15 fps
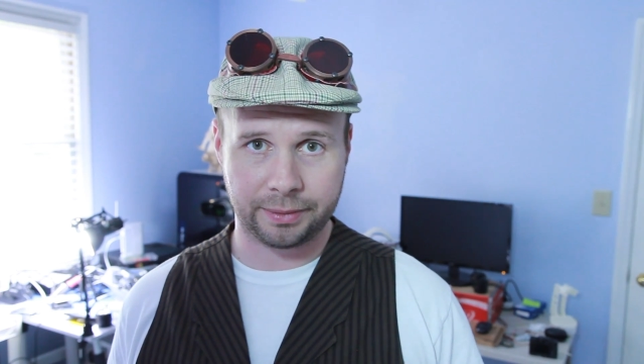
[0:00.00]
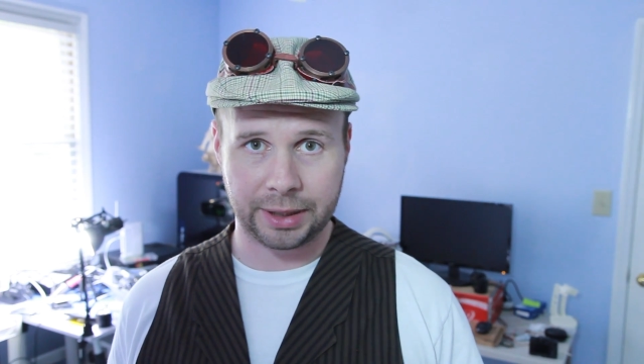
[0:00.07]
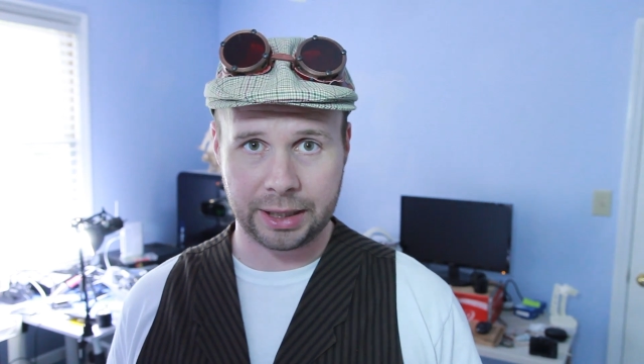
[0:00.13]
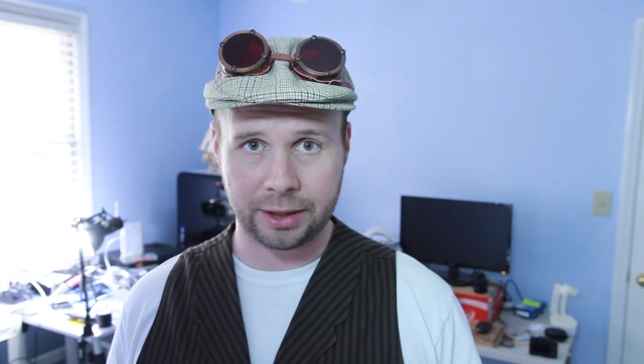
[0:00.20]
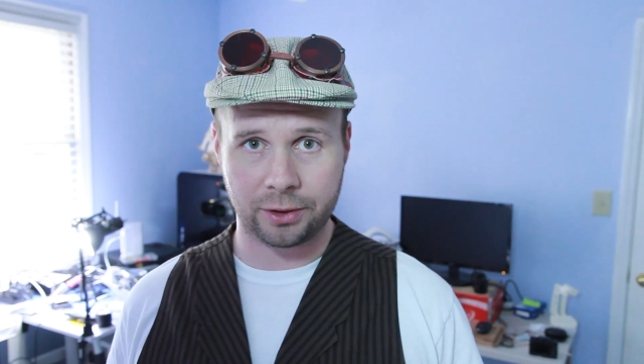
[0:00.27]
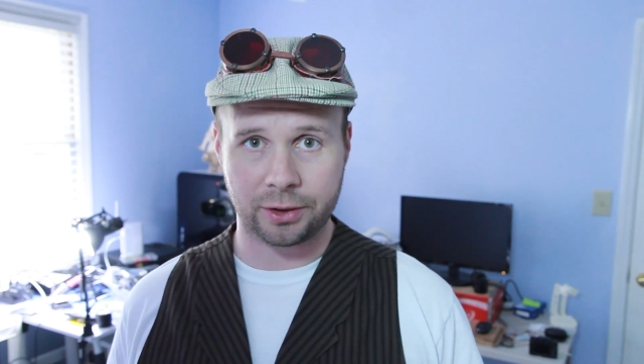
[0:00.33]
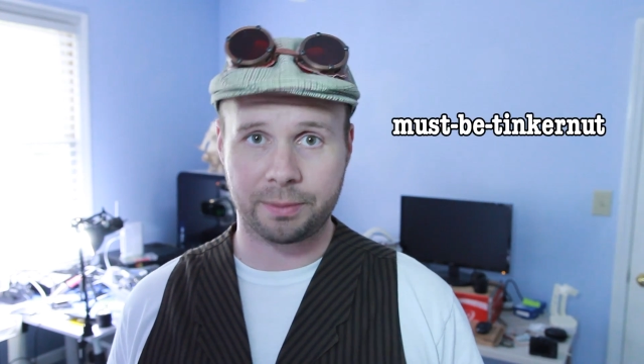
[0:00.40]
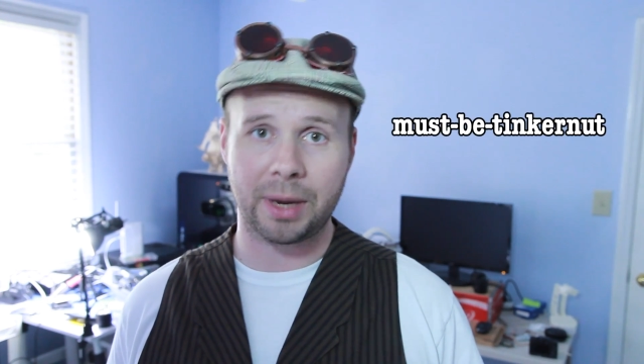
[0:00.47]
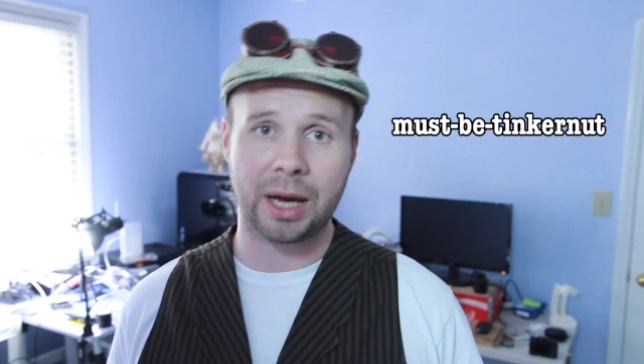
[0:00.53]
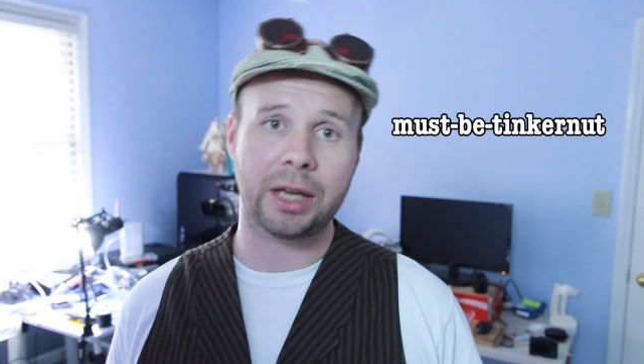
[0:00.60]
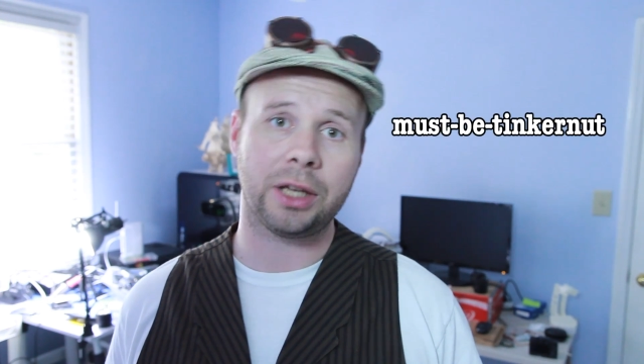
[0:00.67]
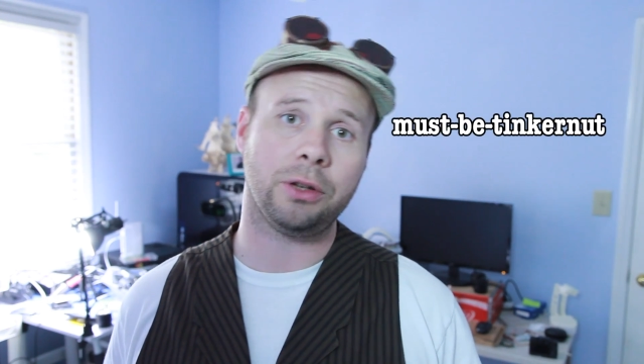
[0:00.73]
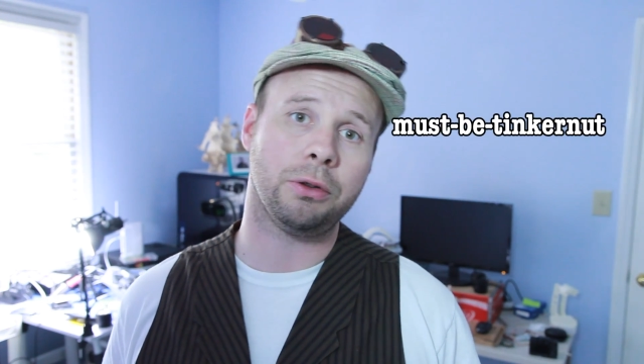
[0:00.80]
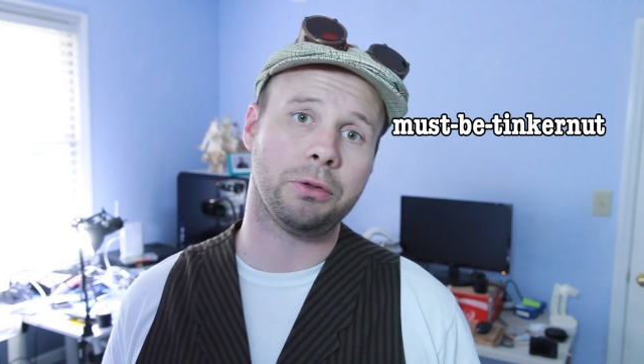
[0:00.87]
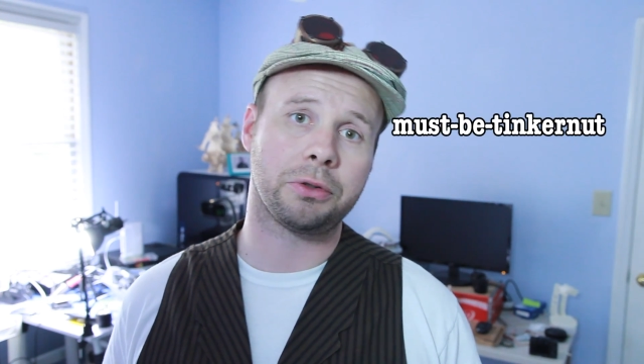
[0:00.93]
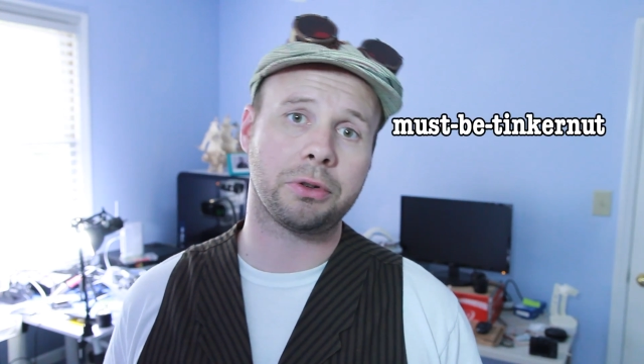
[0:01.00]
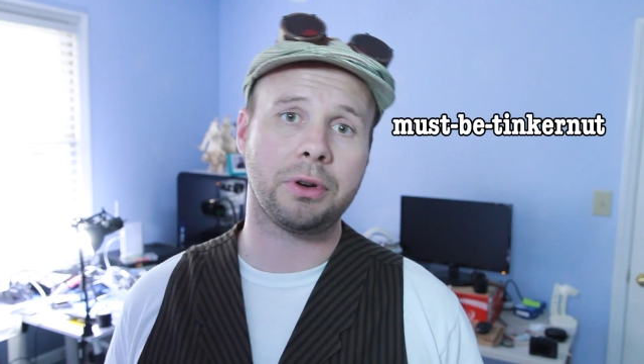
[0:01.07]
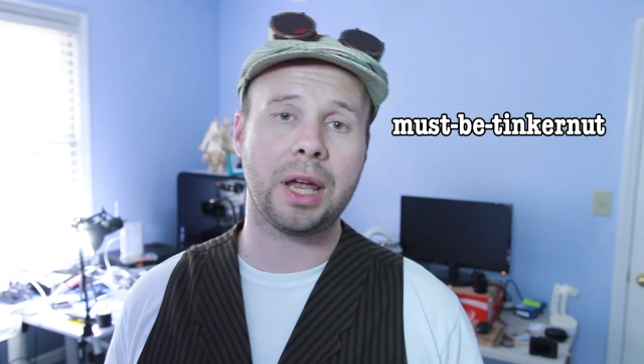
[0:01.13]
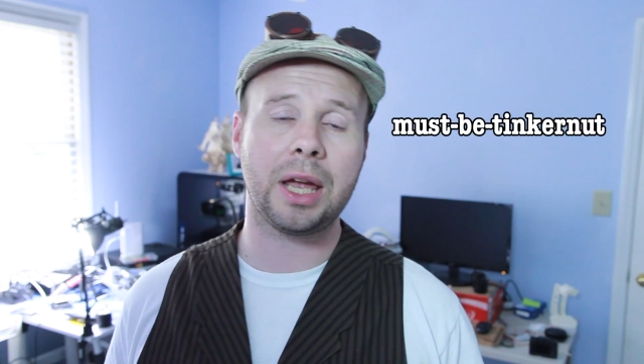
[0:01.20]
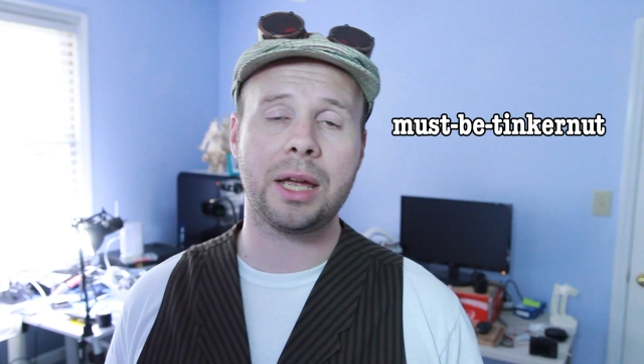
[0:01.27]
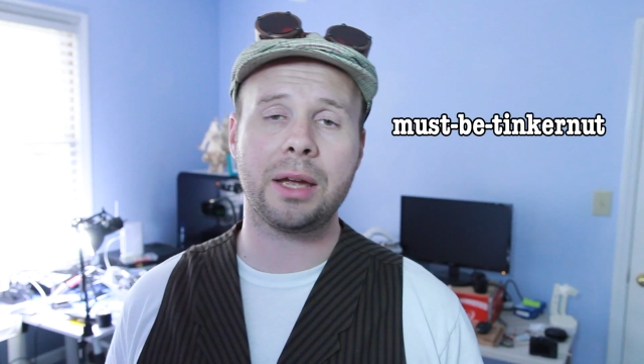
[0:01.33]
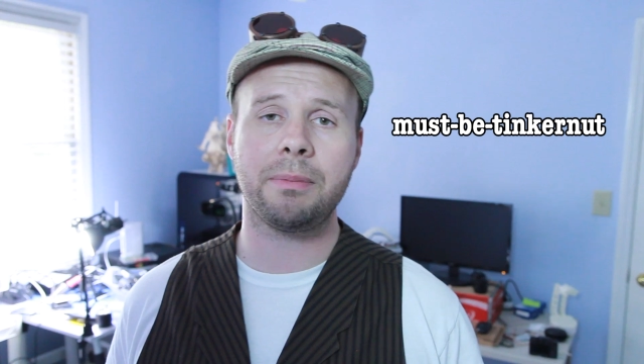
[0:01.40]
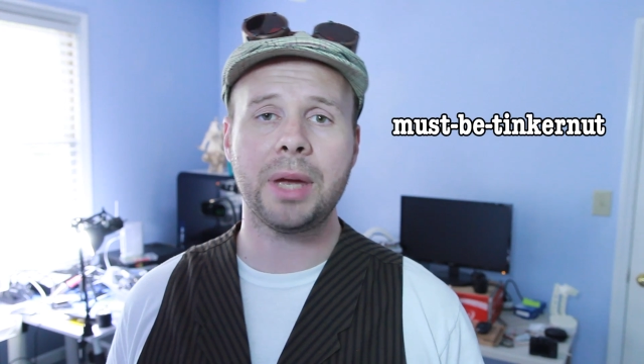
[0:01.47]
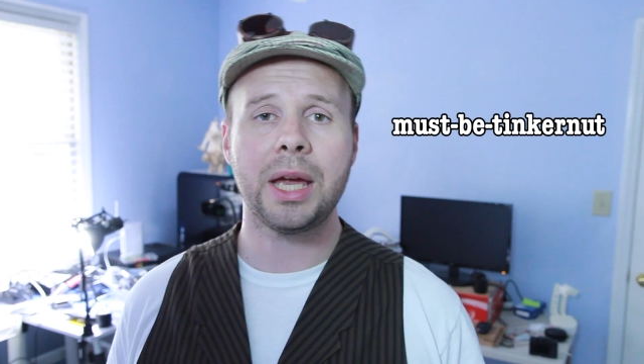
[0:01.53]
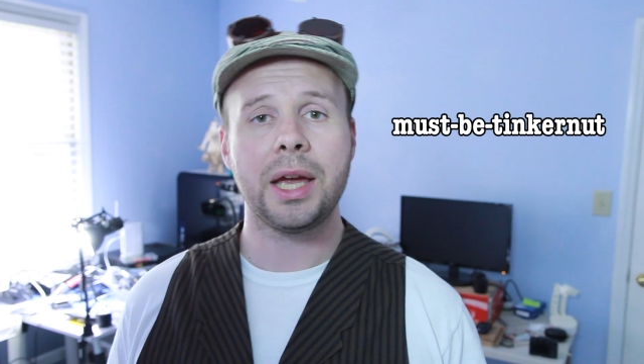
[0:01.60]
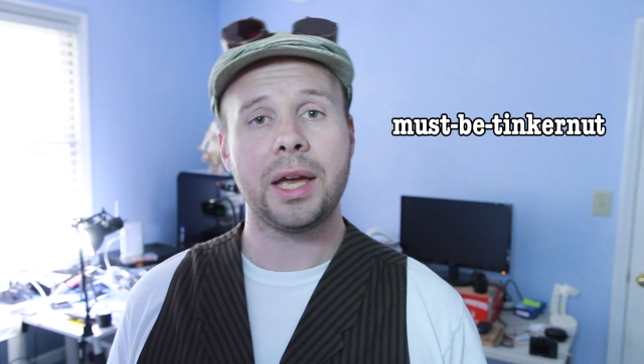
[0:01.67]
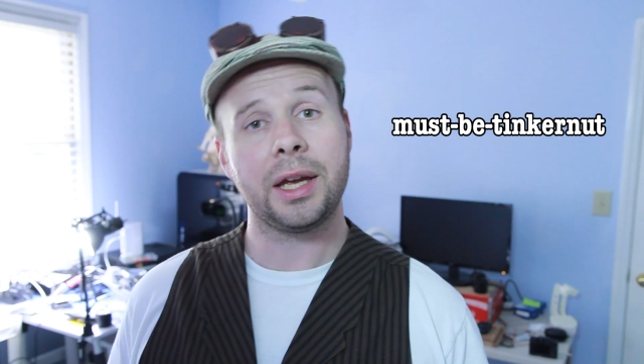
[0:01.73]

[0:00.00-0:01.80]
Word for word: Here's my username.